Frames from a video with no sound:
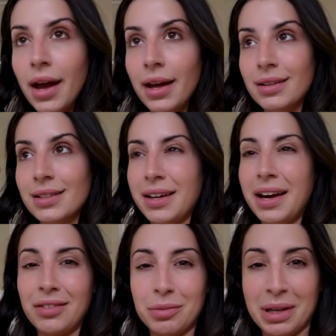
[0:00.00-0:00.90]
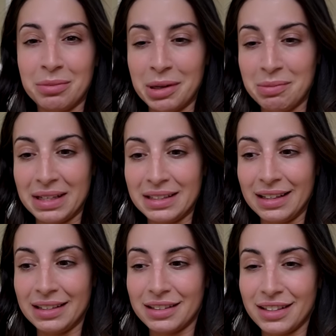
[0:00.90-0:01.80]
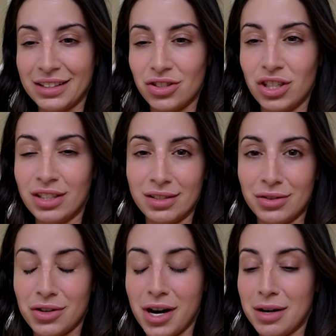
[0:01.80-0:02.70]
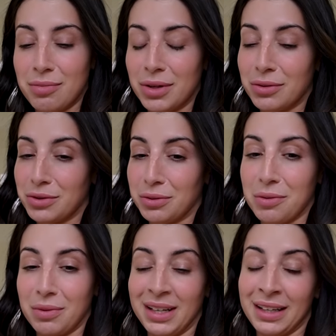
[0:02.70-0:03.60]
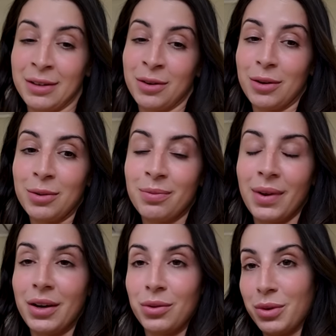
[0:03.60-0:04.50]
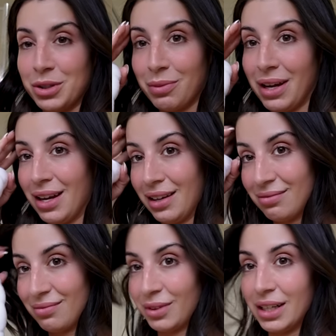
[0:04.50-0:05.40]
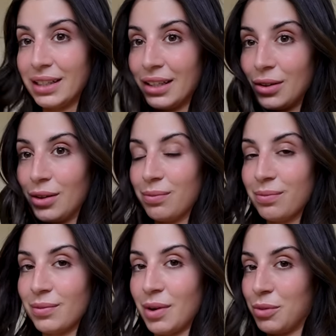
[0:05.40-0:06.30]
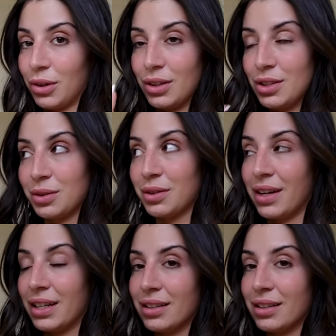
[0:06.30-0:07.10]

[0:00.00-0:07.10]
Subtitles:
And I haven't made my bed yet. The sheets are dry, but I'll do it when I get home, and I'll wash my hair when I get home. I'm not gonna do it right